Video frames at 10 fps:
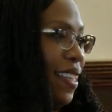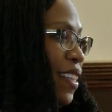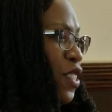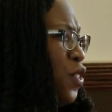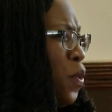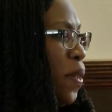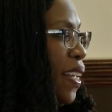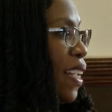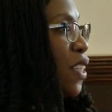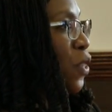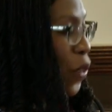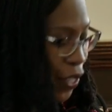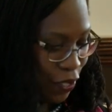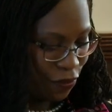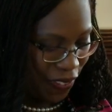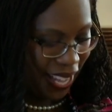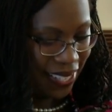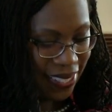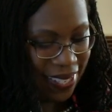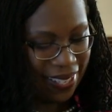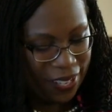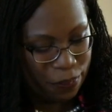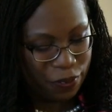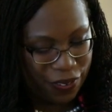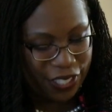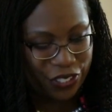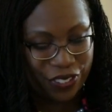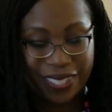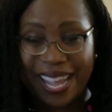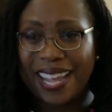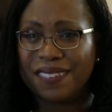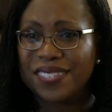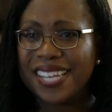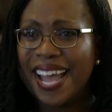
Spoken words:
that so many young lawyers face in their professional lives.